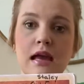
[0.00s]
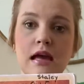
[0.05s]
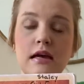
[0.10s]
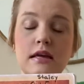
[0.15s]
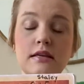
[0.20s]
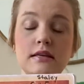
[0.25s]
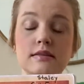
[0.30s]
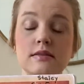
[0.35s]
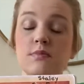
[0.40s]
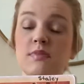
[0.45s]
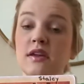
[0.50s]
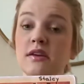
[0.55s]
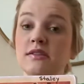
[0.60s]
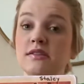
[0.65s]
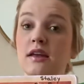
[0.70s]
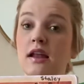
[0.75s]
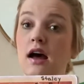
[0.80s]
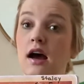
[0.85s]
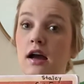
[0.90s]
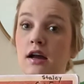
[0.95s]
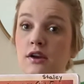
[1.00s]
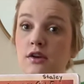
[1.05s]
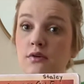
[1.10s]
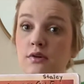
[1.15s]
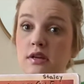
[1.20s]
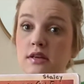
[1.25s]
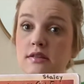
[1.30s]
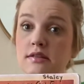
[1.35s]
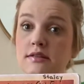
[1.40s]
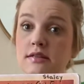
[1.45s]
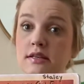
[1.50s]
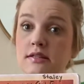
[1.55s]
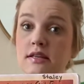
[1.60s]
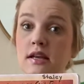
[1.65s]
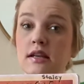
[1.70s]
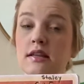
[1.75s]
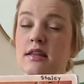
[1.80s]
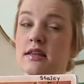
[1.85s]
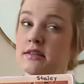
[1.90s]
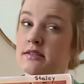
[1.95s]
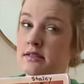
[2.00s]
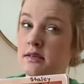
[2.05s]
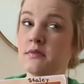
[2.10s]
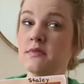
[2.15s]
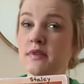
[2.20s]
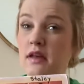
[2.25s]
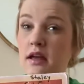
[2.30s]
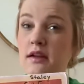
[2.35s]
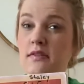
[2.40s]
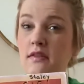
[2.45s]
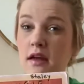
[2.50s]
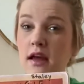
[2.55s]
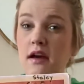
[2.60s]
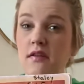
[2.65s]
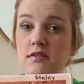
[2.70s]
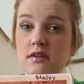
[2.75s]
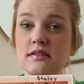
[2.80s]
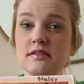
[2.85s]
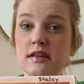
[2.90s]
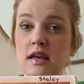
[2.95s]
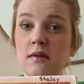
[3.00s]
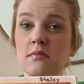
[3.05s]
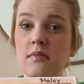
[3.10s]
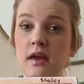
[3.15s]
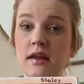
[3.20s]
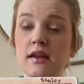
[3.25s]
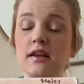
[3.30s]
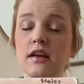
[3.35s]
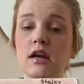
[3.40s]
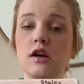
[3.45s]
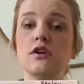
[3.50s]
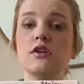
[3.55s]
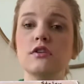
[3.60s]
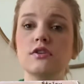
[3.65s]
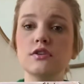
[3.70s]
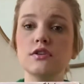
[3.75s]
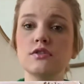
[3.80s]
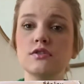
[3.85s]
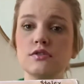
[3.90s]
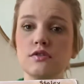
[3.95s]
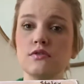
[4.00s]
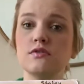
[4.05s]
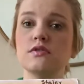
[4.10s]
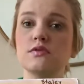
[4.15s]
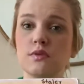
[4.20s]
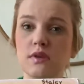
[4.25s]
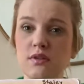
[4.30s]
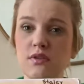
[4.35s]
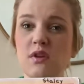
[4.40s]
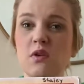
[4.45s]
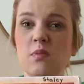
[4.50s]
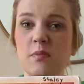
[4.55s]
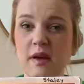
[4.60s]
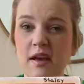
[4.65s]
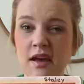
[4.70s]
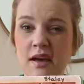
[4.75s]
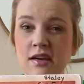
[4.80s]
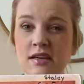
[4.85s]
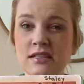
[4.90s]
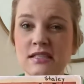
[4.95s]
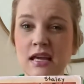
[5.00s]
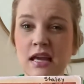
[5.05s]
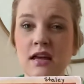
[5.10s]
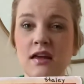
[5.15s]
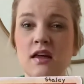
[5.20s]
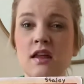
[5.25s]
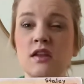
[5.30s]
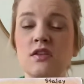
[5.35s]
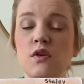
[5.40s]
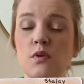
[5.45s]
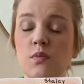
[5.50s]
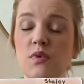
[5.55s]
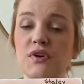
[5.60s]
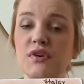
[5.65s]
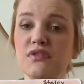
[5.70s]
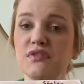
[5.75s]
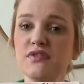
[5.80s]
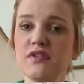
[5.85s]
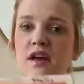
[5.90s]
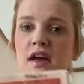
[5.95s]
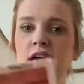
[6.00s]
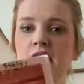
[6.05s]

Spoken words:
Some things that I noticed is that they seem like they have the same main characters, those three little pigs and the wolf.